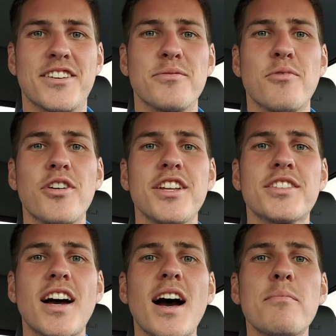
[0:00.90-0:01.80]
Good
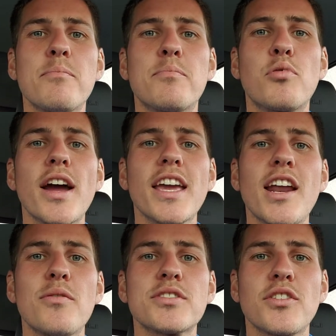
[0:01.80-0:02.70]
morning, Tom. Brett
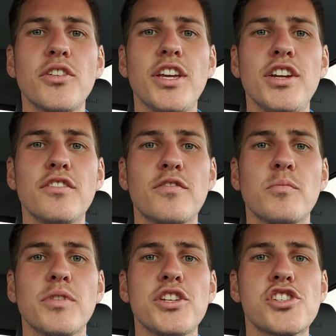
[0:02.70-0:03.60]
Catarazzoli here
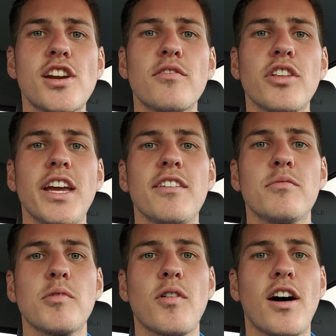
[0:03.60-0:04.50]
from Lynch Chevrolet
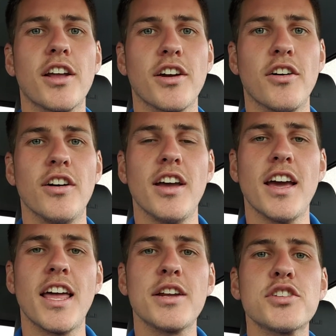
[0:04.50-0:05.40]
of Muguanago,
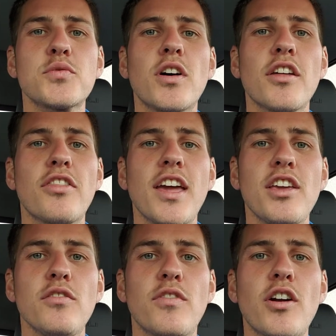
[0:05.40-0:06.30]
and I just want to
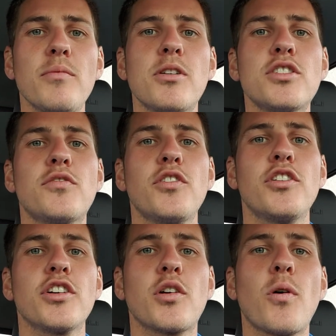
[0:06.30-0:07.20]
thank you very much for
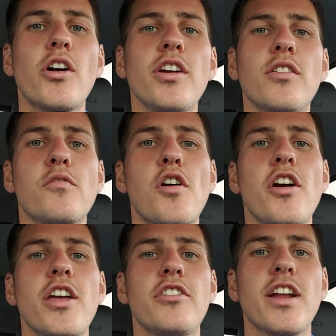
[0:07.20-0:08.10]
your inquiry over
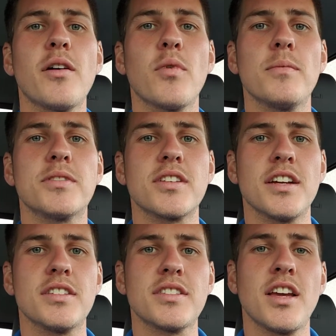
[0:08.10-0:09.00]
our internet
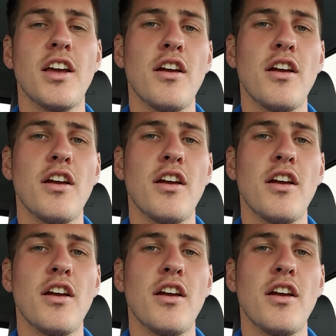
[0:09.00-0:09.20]
websites.